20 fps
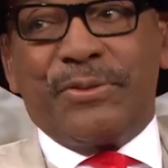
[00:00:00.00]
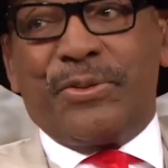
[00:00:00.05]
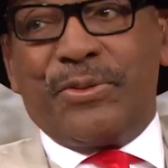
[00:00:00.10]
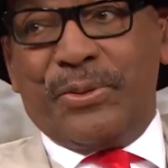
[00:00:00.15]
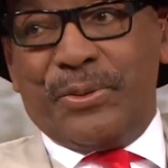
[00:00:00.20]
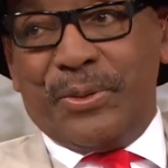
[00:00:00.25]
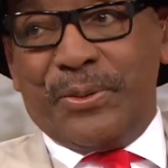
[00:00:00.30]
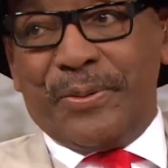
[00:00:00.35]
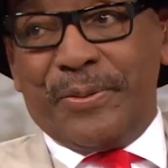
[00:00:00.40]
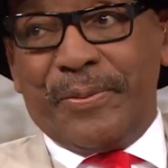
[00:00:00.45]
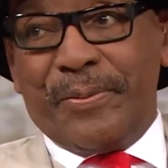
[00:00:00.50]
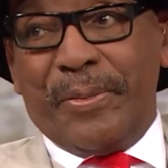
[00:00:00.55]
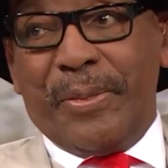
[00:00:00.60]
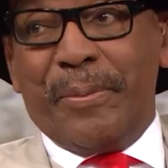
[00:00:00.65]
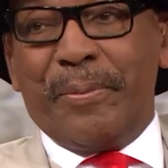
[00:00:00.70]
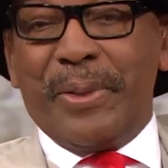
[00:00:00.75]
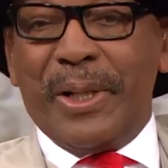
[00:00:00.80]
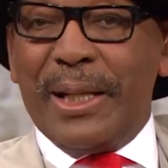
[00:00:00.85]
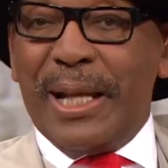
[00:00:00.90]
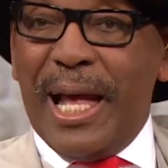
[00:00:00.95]
true,
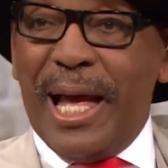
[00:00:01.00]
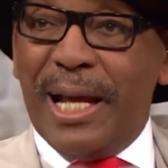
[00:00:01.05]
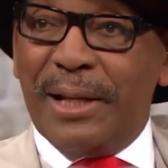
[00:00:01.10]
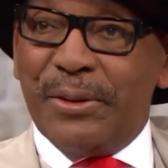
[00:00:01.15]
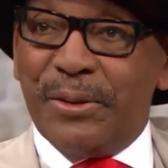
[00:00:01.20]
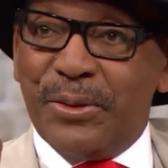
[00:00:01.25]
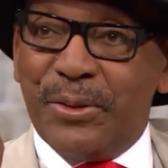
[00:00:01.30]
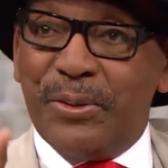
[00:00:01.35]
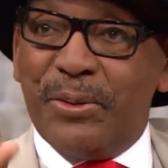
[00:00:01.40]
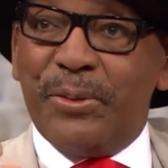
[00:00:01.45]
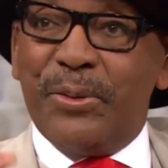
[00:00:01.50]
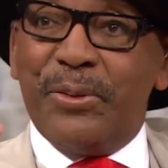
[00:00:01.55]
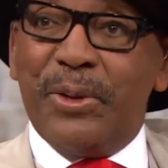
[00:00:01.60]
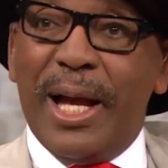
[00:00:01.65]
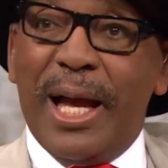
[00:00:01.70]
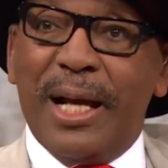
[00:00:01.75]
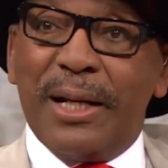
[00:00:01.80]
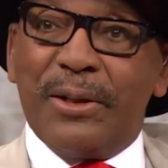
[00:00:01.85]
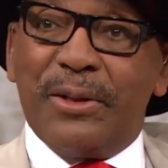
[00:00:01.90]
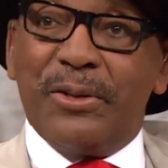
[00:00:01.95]
but I knew
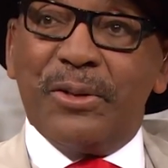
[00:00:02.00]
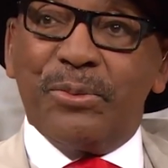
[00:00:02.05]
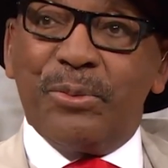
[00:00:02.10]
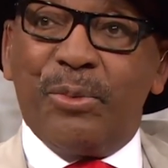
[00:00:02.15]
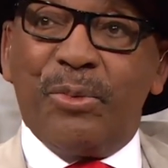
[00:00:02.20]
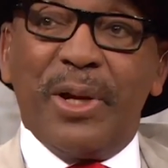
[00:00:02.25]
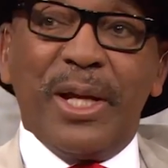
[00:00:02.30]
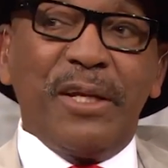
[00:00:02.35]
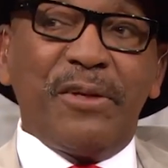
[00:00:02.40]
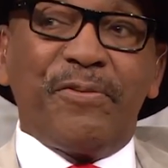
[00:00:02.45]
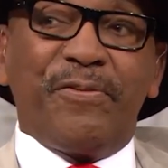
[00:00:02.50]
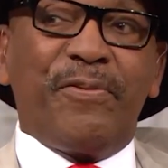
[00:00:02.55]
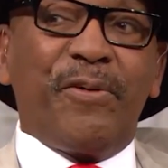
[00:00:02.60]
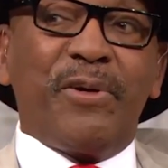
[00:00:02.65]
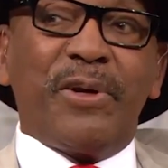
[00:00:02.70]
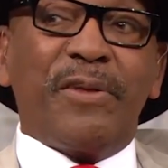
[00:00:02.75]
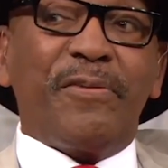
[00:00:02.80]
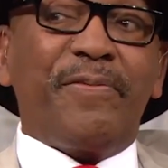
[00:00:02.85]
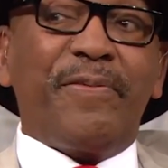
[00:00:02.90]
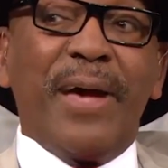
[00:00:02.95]
I couldn't wait
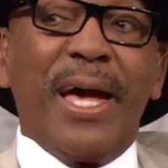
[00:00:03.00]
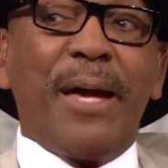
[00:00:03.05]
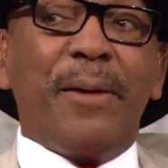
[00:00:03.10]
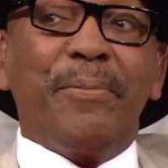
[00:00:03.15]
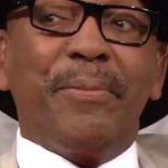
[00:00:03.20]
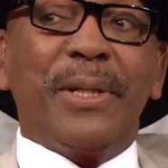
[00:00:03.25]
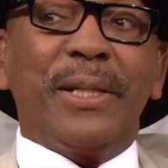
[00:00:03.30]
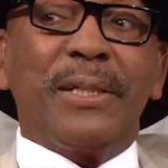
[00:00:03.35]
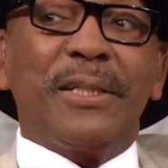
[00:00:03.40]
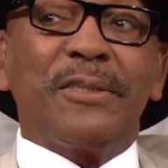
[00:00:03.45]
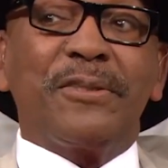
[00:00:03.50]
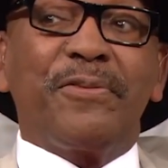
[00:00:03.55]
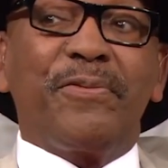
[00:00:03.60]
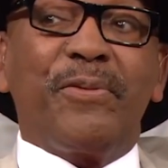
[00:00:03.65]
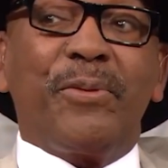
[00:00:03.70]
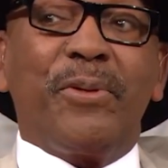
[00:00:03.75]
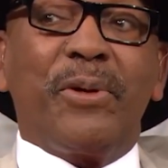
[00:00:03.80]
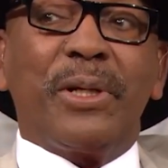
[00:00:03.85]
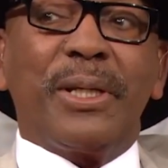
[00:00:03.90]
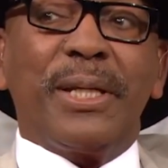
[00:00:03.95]
45 minutes
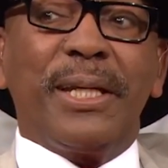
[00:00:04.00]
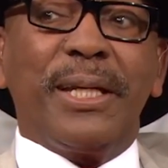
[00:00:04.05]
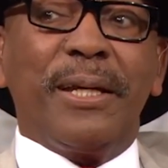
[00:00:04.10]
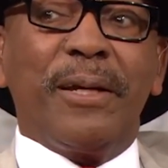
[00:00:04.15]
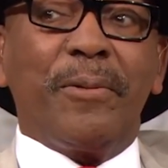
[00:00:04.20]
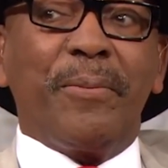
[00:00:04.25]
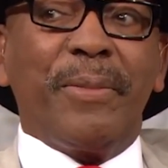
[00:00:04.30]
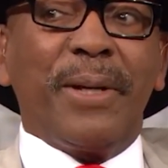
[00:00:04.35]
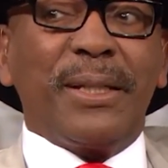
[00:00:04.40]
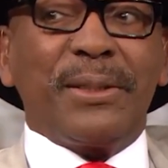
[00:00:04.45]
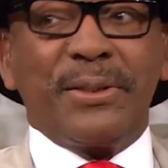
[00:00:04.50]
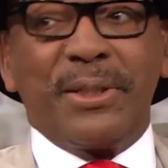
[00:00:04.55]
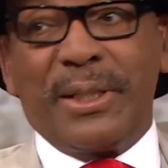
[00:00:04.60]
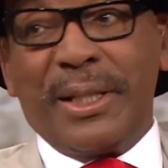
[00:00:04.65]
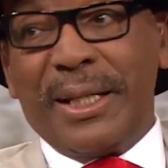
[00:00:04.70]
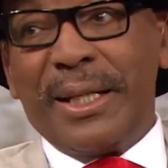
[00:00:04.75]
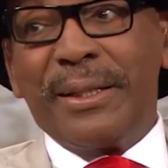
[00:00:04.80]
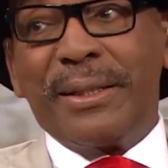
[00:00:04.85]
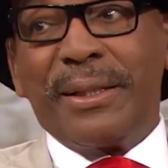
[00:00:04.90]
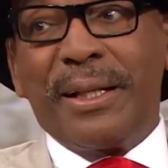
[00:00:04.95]
for EMS
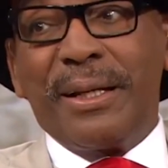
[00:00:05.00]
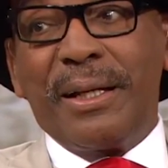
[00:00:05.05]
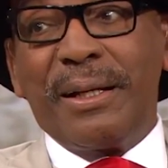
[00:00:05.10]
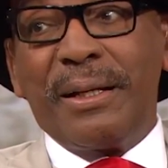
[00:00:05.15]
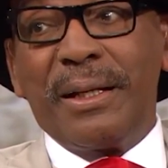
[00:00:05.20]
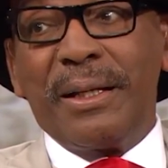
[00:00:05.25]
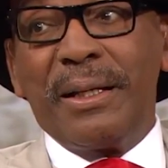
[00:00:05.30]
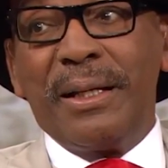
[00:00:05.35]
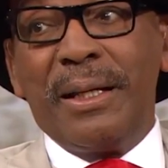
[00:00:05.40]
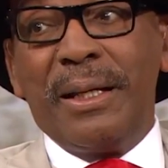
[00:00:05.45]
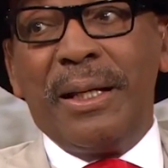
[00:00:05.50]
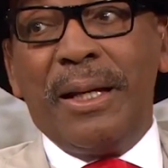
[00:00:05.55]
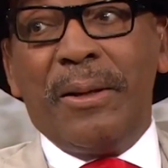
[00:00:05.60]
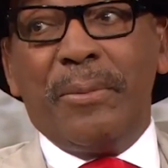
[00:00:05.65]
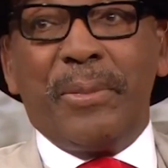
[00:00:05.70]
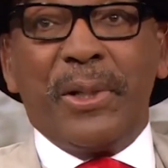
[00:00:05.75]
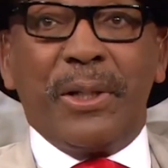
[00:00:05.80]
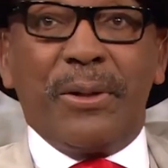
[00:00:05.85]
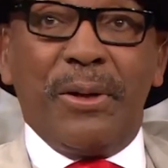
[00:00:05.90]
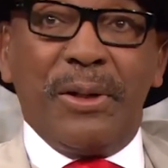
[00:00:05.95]
to get there
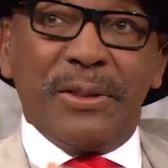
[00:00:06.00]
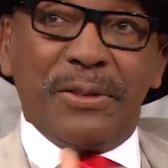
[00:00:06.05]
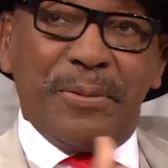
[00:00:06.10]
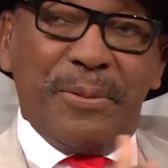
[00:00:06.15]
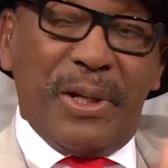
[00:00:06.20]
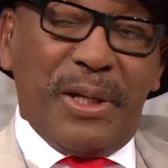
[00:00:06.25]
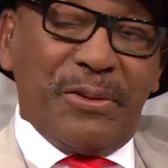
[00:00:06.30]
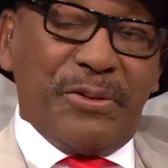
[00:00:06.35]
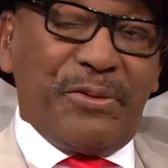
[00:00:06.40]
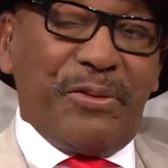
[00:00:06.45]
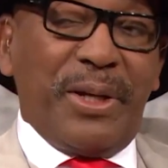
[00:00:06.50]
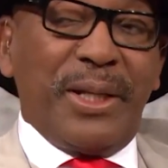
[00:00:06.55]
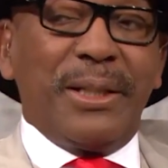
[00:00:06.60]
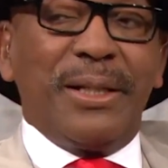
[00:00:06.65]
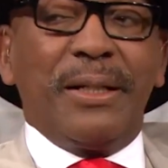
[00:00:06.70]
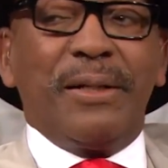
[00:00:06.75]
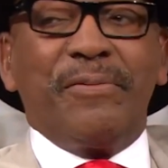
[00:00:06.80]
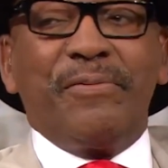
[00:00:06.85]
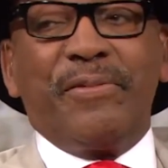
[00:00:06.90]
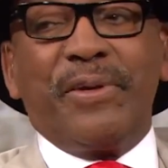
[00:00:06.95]
because of my
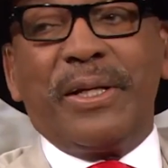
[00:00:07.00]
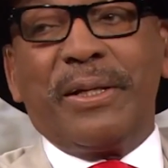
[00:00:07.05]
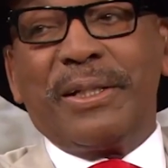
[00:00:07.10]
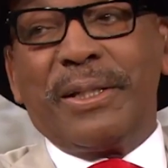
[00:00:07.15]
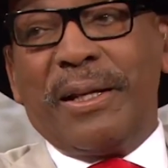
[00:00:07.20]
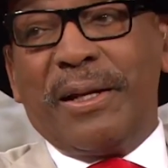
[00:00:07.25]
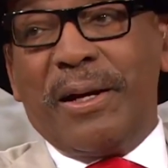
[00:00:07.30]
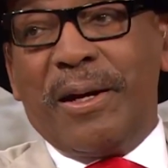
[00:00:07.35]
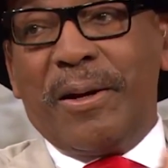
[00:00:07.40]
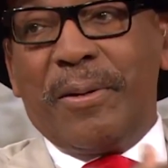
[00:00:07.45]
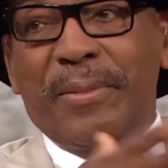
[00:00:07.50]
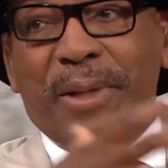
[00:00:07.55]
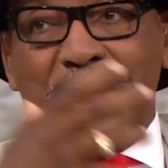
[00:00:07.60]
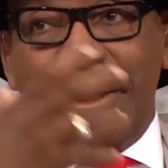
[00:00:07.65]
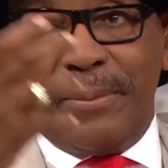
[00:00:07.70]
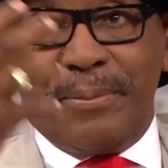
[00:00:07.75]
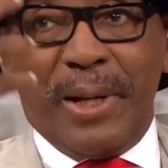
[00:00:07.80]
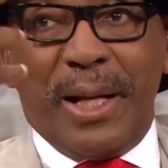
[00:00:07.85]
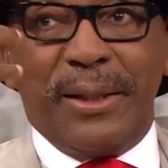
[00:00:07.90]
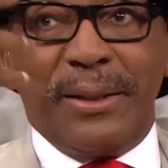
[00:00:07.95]
training in Vietnam
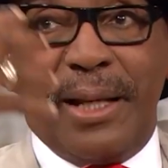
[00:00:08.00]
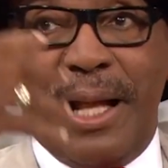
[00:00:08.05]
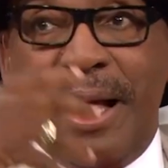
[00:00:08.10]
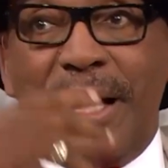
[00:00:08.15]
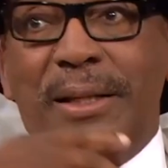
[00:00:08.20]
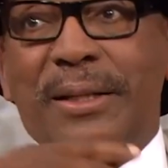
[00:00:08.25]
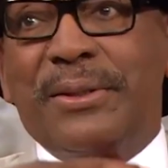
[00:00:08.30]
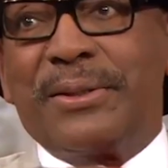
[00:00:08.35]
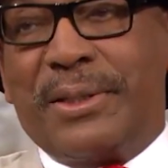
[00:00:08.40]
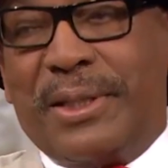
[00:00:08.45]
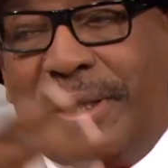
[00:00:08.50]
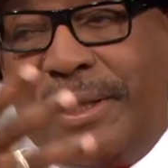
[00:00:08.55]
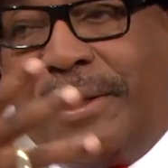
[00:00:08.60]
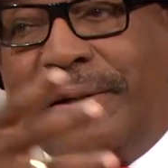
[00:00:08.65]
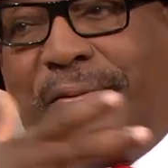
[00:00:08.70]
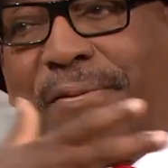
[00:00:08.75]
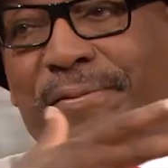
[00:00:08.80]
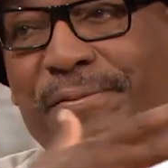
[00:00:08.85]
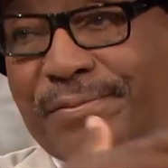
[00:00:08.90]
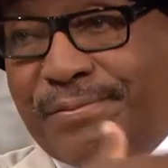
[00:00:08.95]
and my knowledge
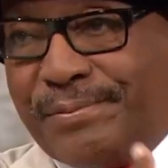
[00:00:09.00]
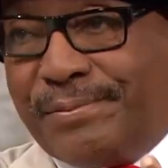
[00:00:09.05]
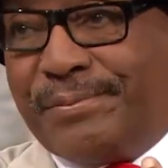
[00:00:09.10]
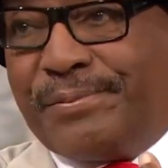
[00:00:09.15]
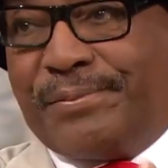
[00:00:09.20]
of